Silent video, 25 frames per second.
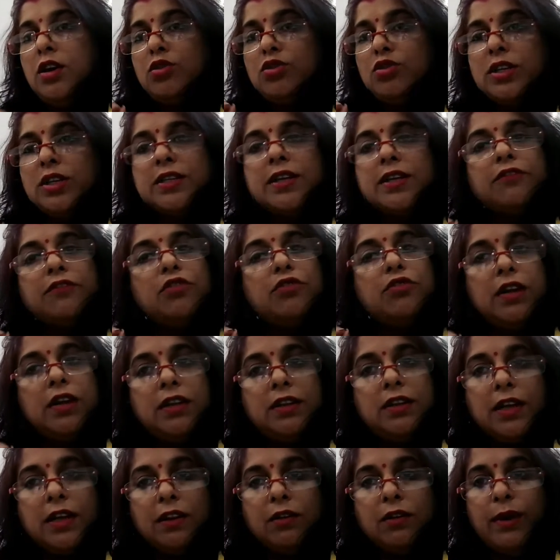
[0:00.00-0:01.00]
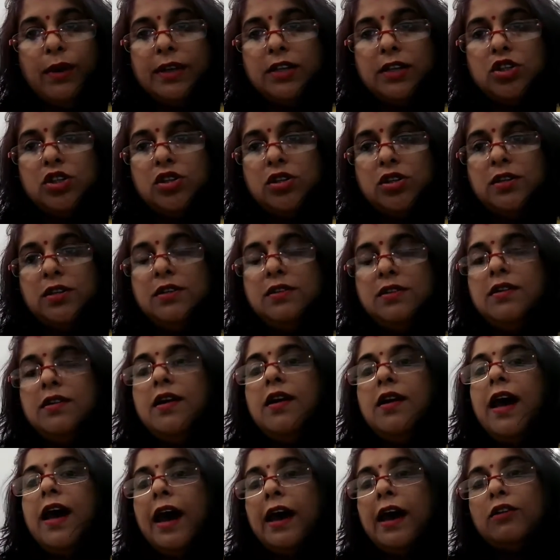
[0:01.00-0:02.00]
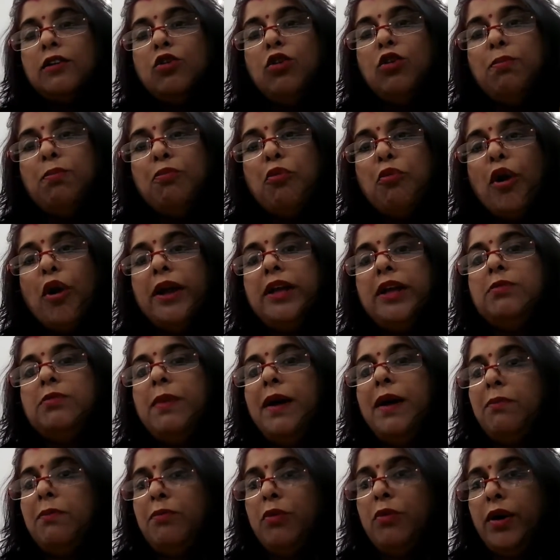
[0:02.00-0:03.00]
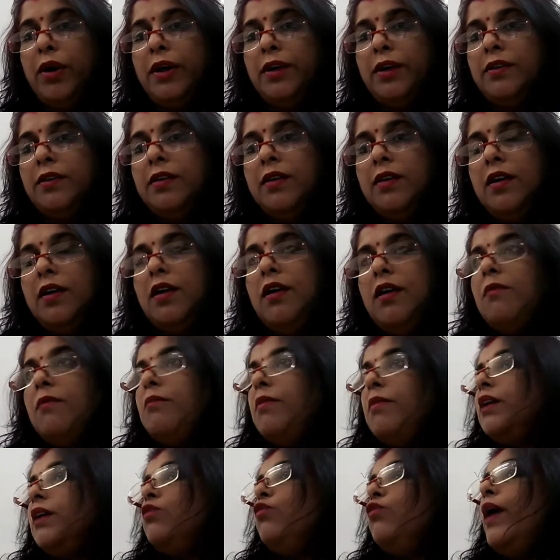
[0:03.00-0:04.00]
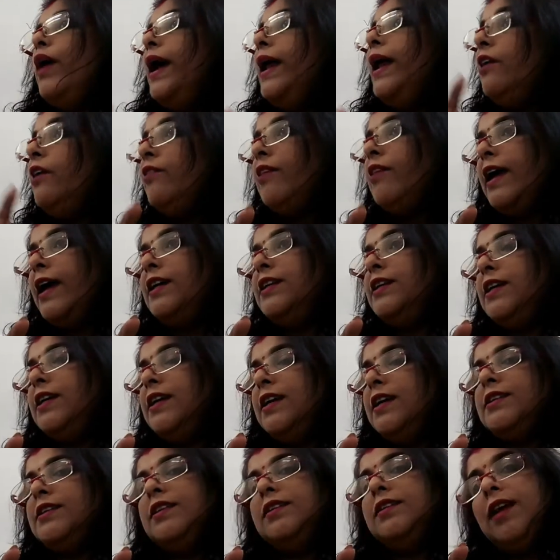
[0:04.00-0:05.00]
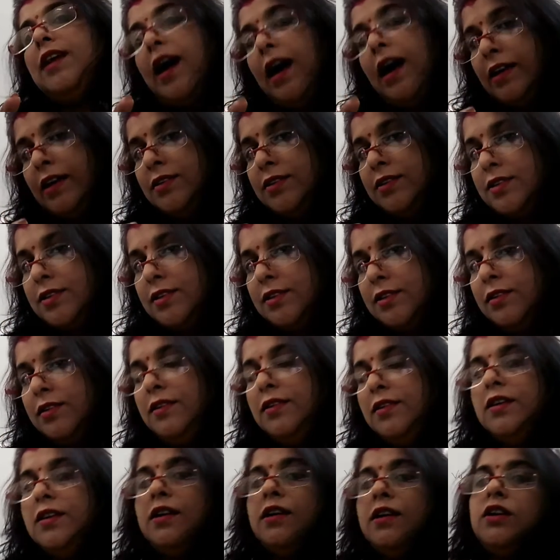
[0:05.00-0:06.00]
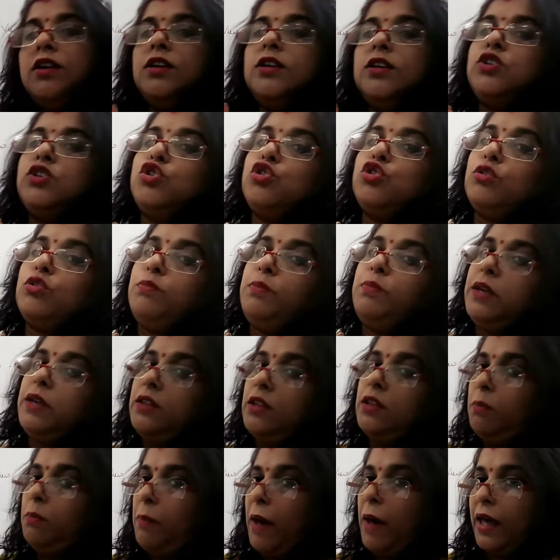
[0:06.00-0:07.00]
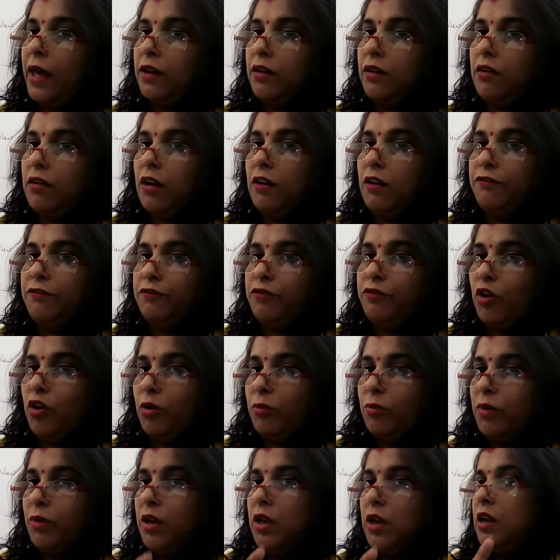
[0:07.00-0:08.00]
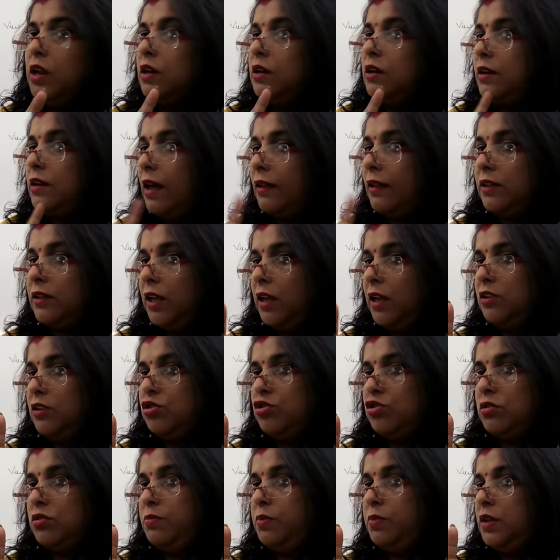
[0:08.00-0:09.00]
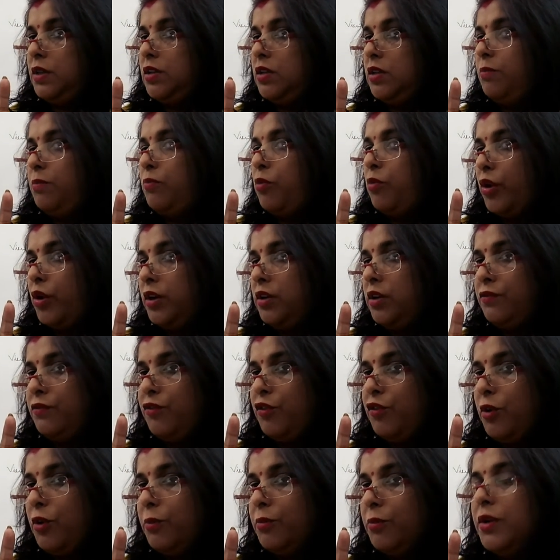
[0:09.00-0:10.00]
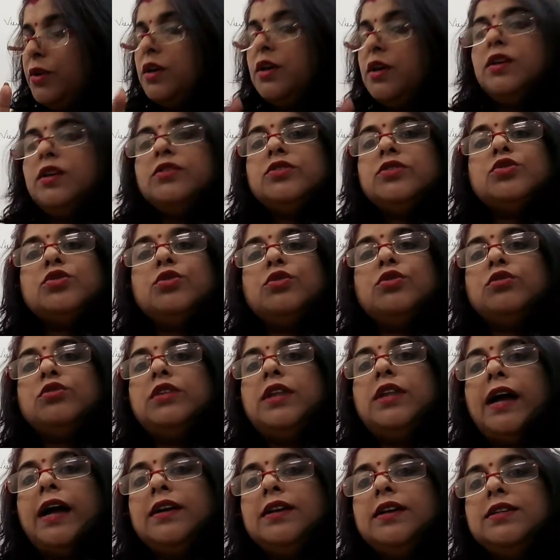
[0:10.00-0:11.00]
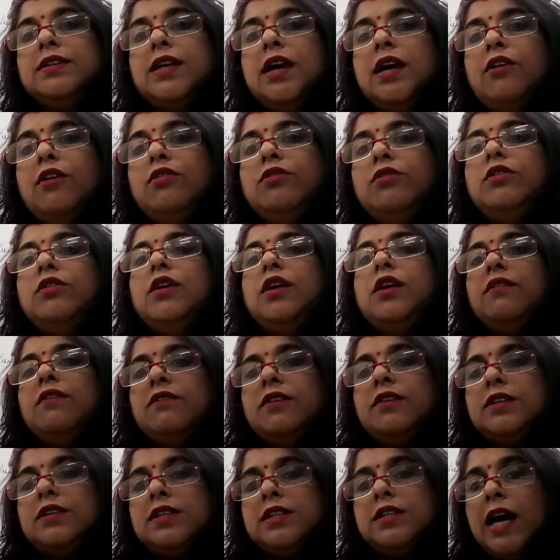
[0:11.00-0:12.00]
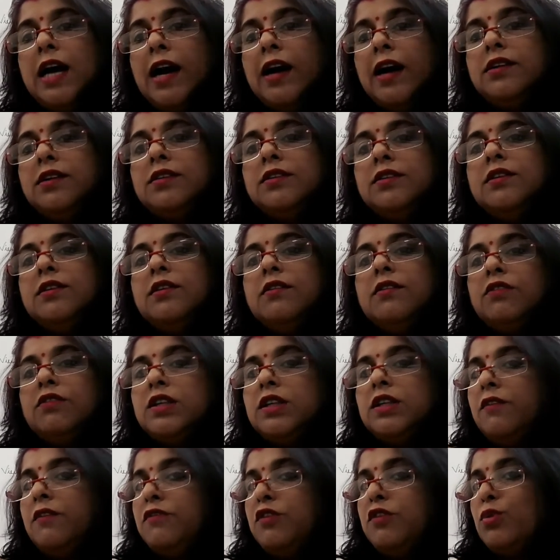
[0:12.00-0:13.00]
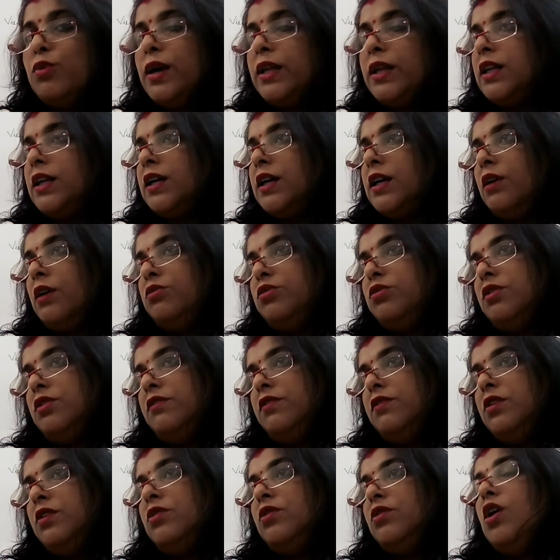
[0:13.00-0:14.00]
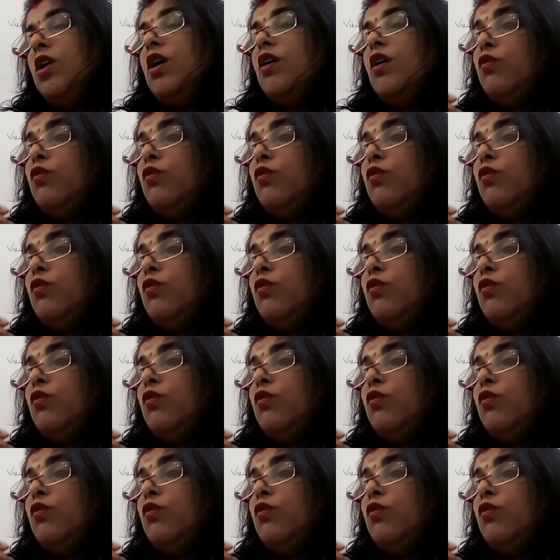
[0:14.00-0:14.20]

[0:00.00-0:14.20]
You just have to read the question and go point by point. But while writing it in the answer, it should be in the paragraph form. Nothing should be in the point form. So that is how we start with the view and the counter view.